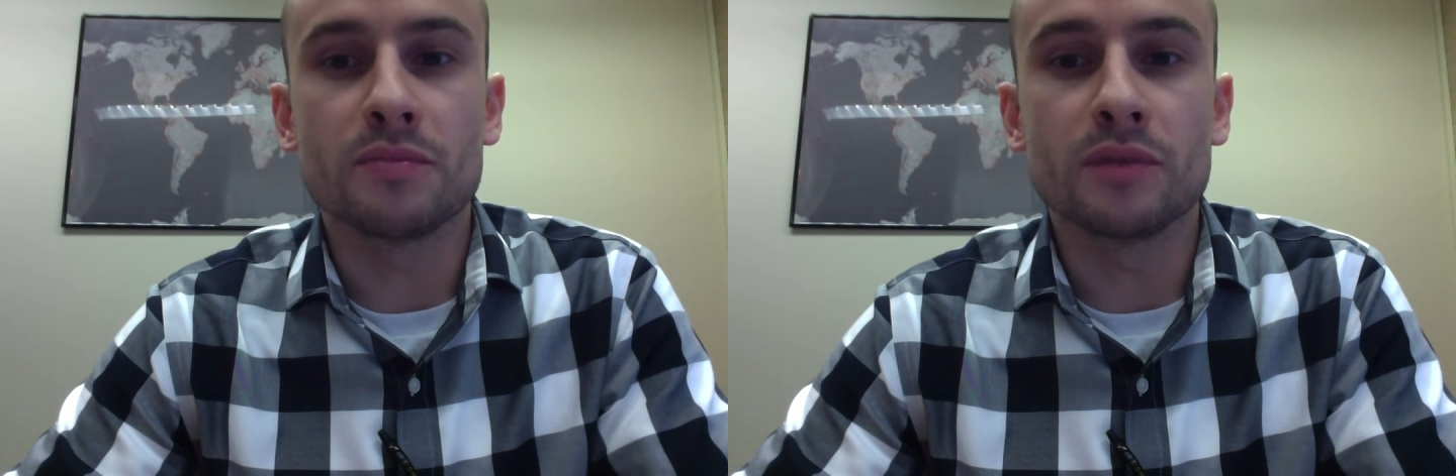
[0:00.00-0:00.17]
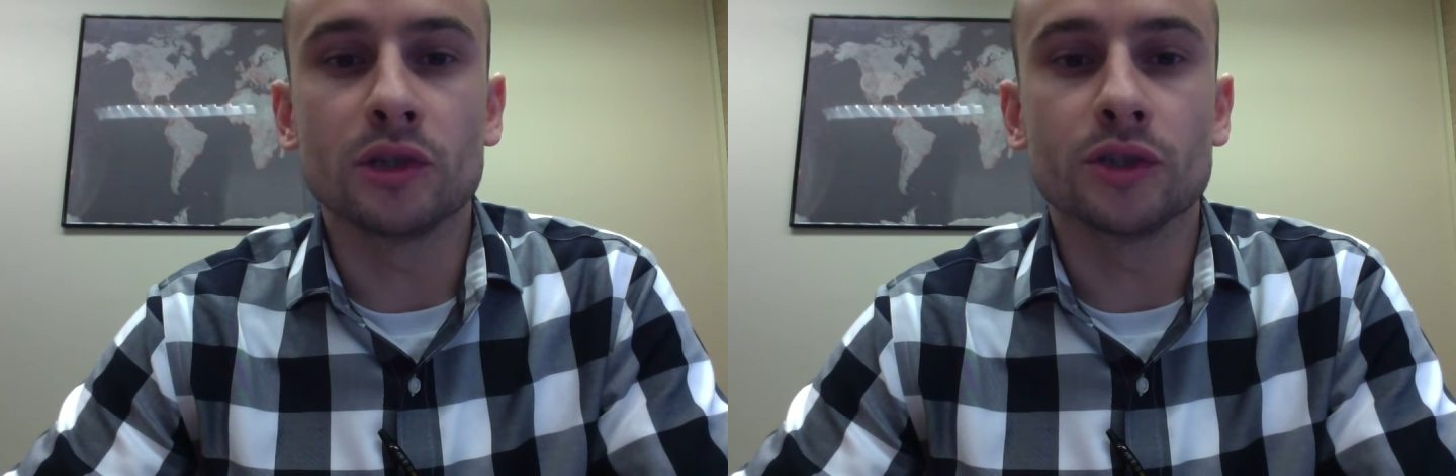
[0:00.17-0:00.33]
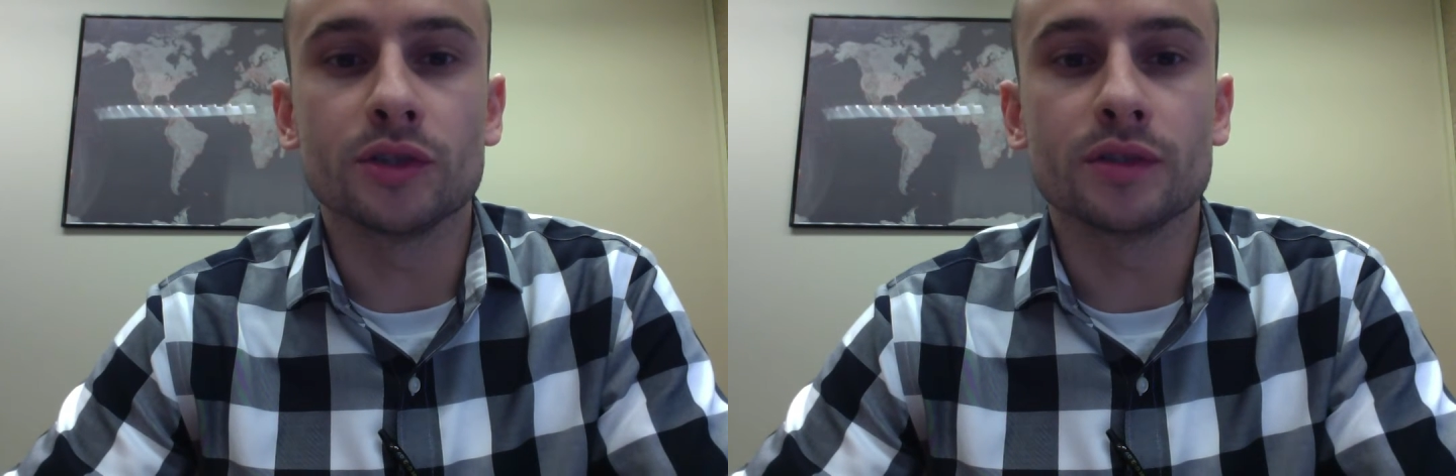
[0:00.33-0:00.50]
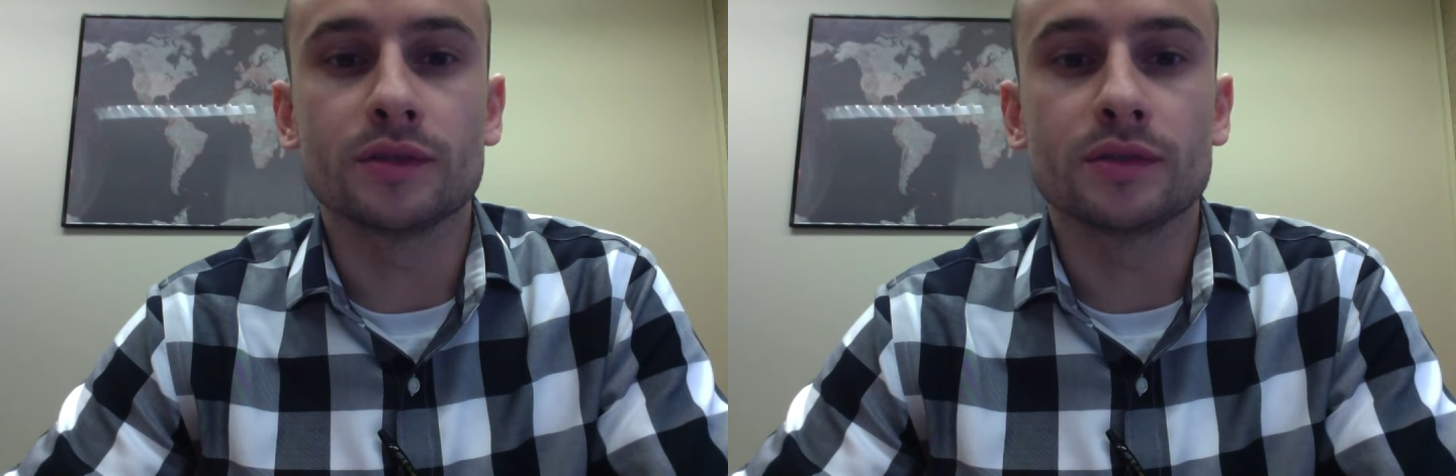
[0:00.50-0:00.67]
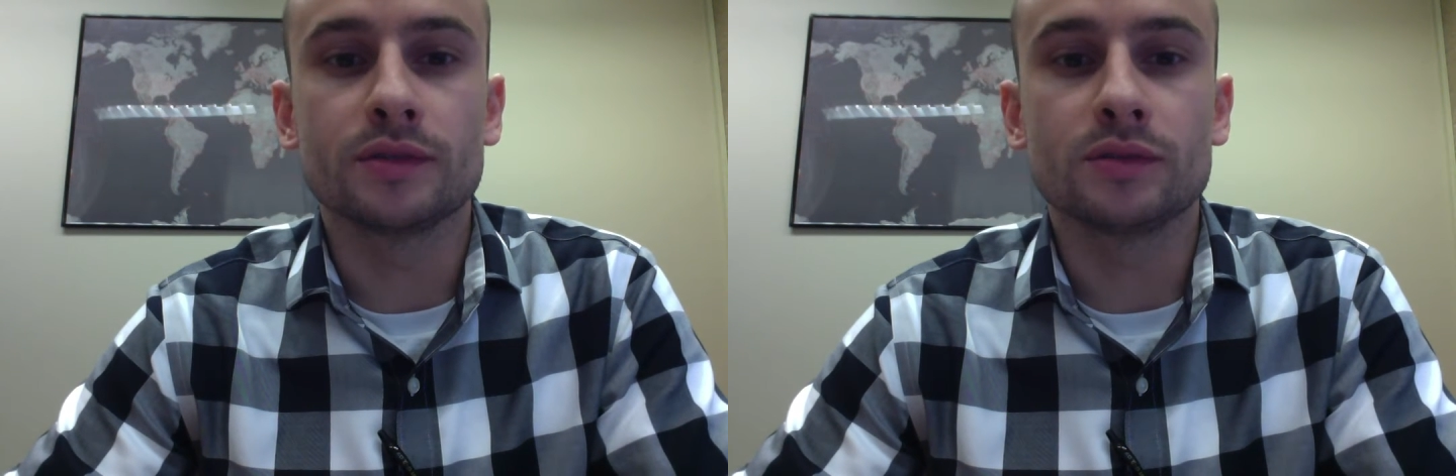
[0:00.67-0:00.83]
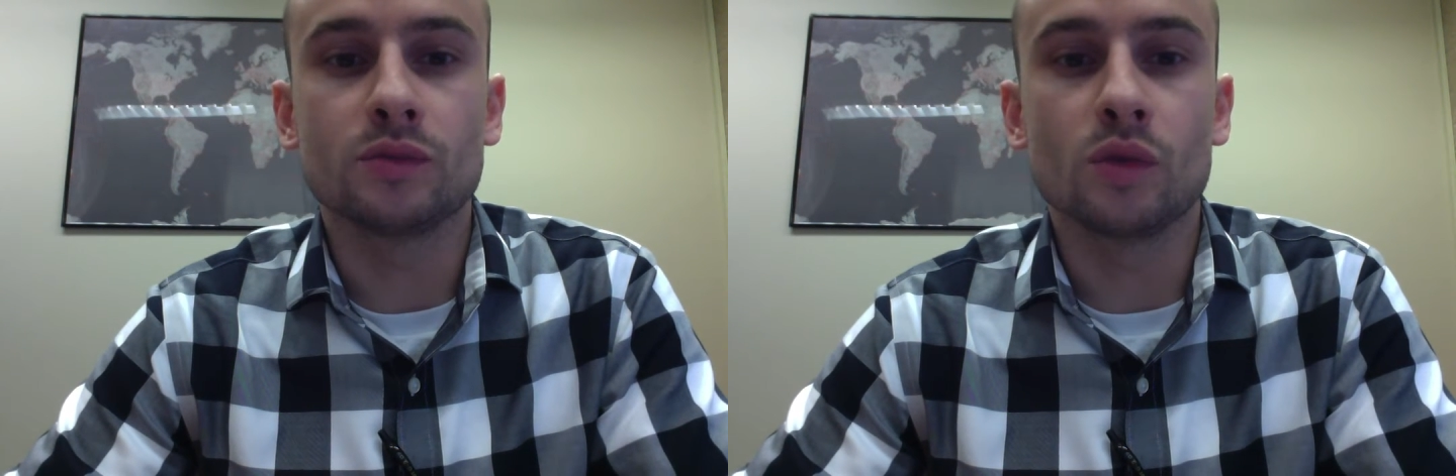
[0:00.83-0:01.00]
Miller
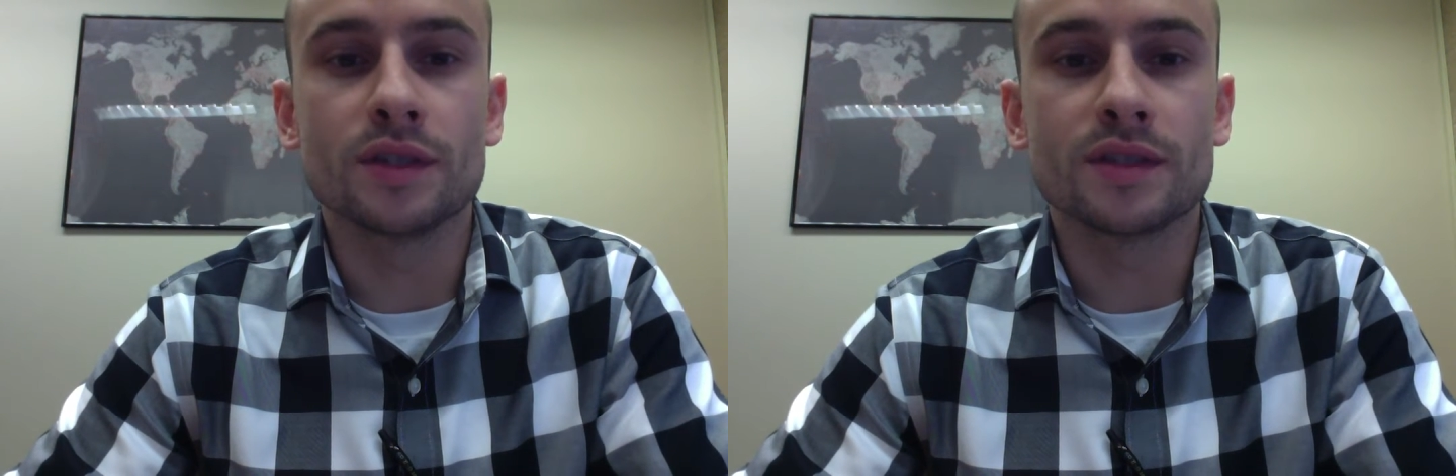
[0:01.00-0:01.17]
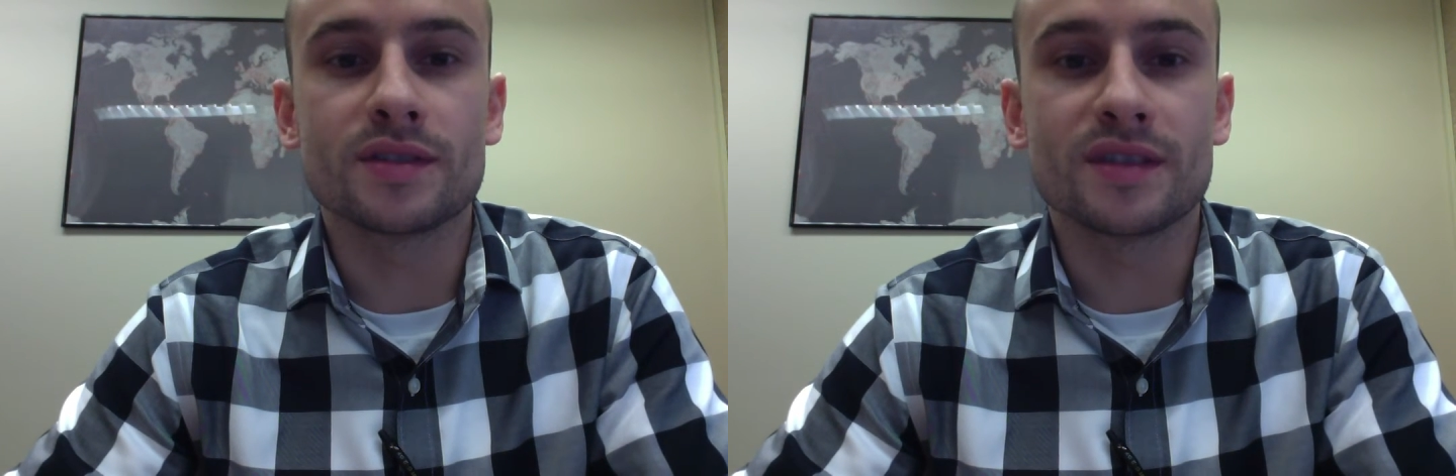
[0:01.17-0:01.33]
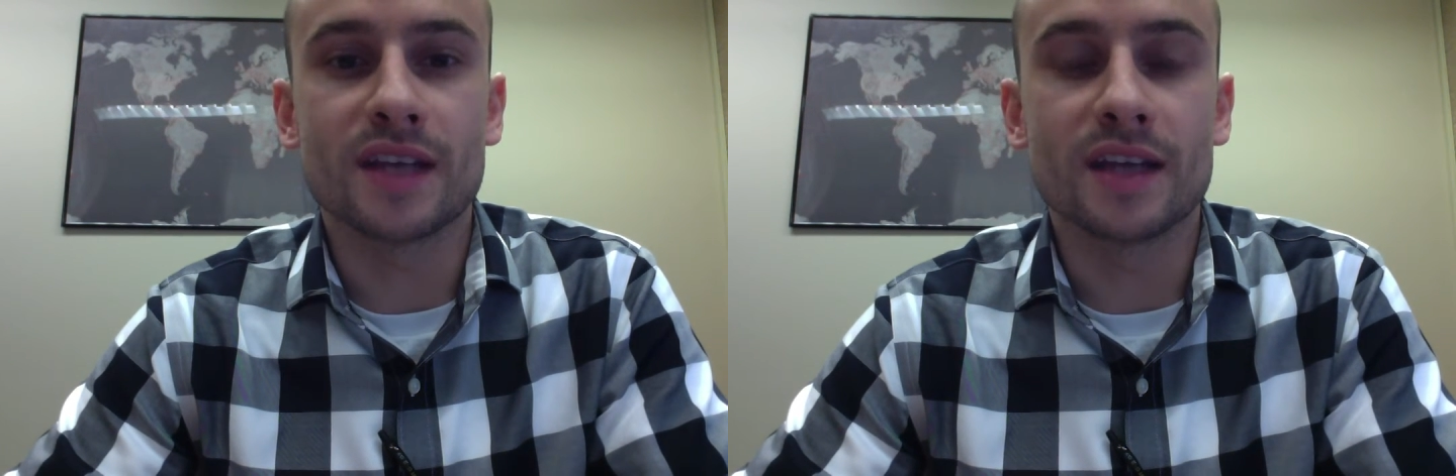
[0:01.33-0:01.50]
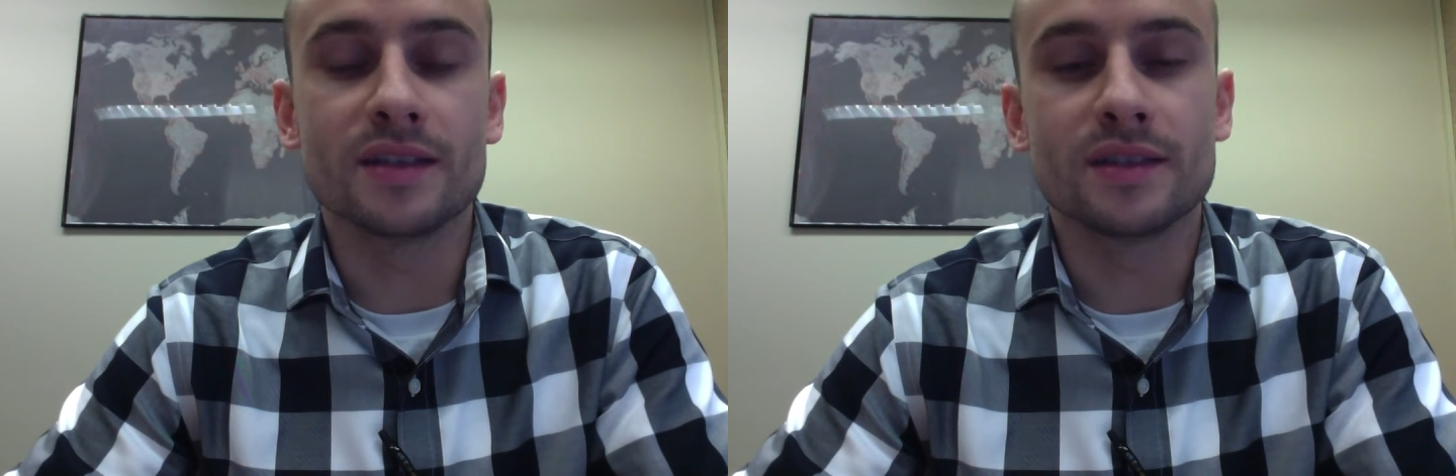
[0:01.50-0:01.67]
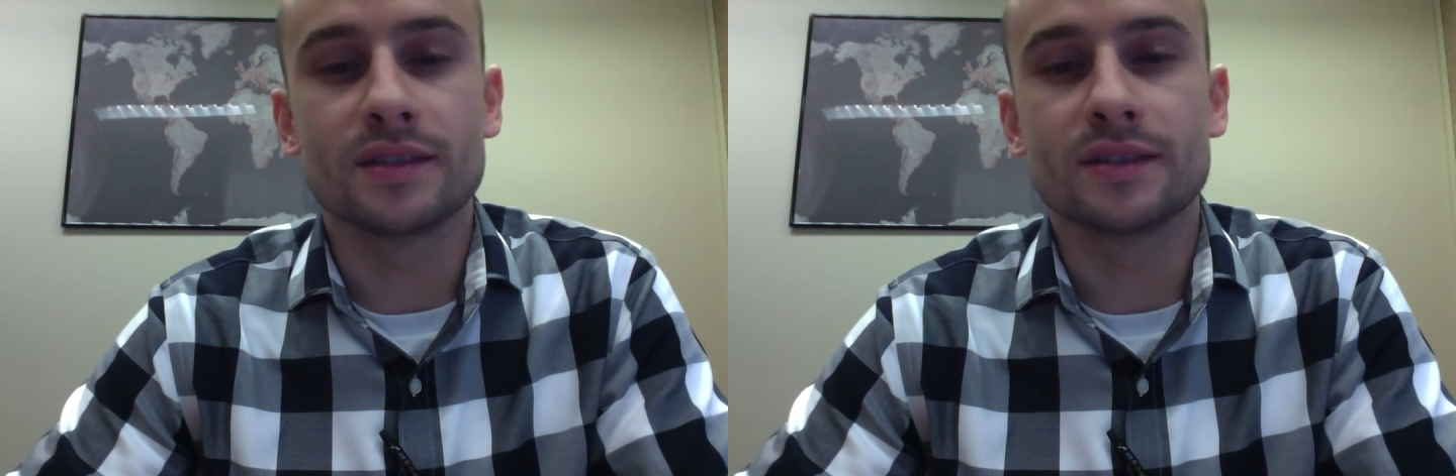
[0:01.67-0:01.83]
once said,